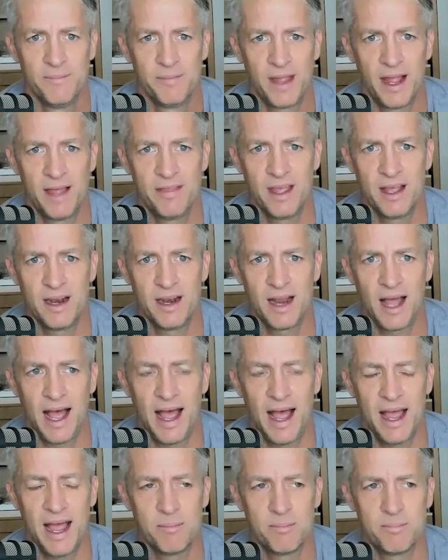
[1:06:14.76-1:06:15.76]
And then
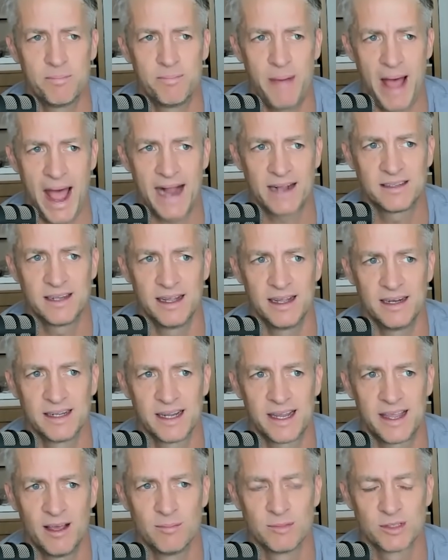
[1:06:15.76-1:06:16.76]
I backed
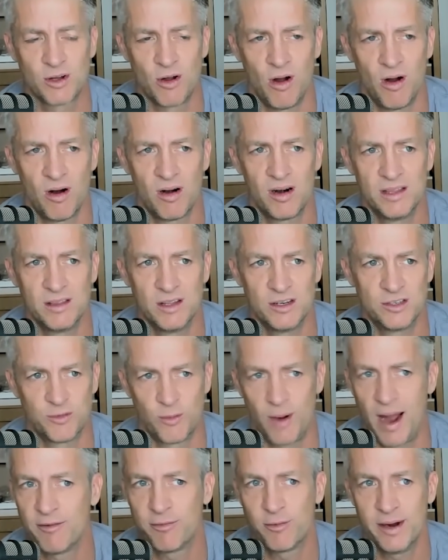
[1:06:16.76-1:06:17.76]
into Kim's car in the
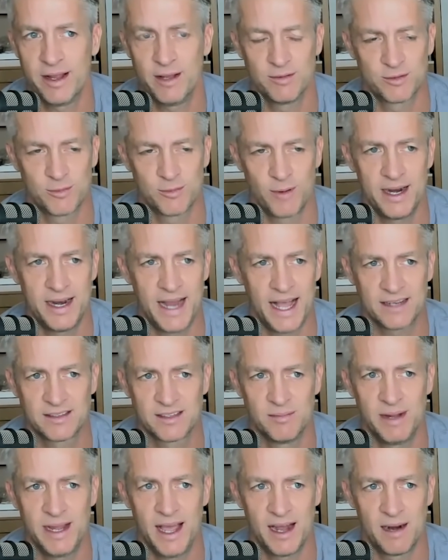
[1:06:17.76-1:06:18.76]
driveway. It was right next
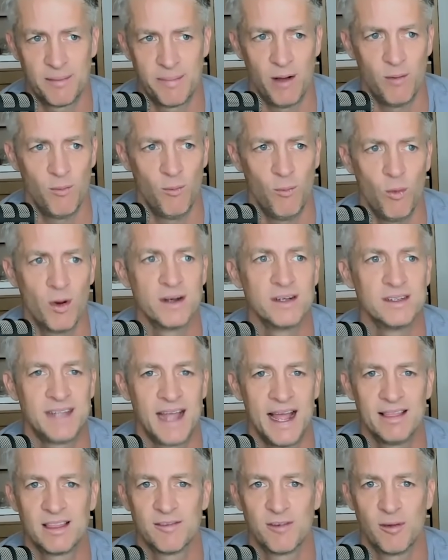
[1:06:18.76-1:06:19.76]
to me at about one
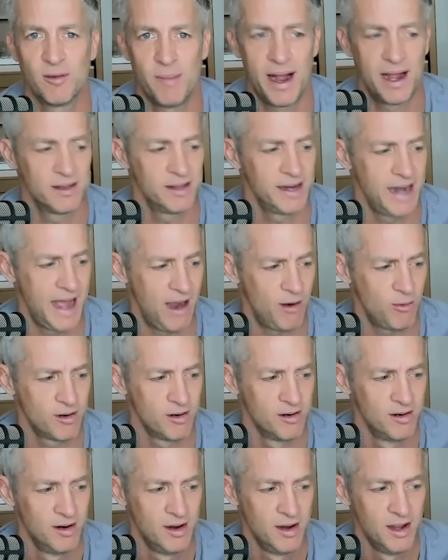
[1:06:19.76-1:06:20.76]
tenth of a mile an
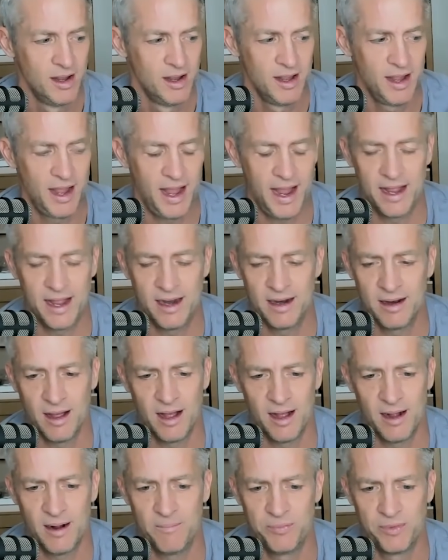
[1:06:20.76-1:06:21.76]
hour and
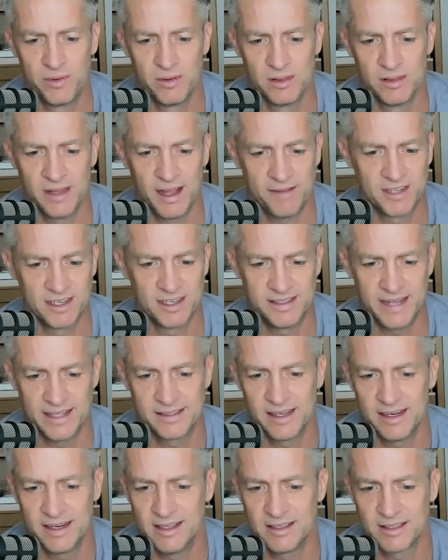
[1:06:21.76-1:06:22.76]
uh, left a
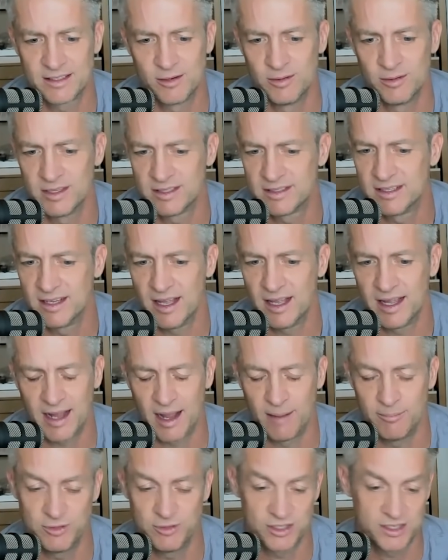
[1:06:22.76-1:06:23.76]
dent in it. So this is like,
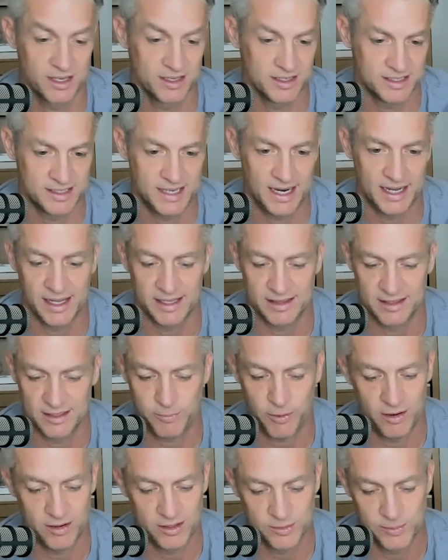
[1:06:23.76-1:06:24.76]
I'm just going to say, like, this
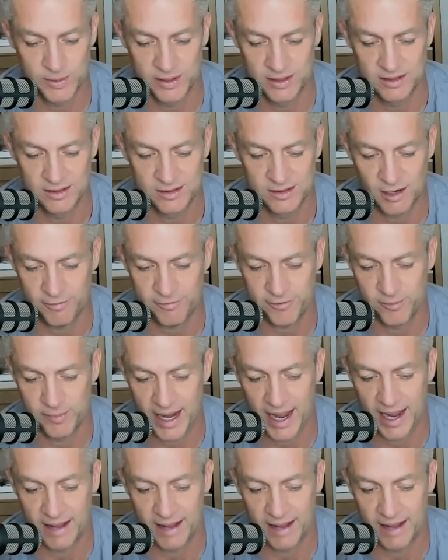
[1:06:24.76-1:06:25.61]
part has been tough for me.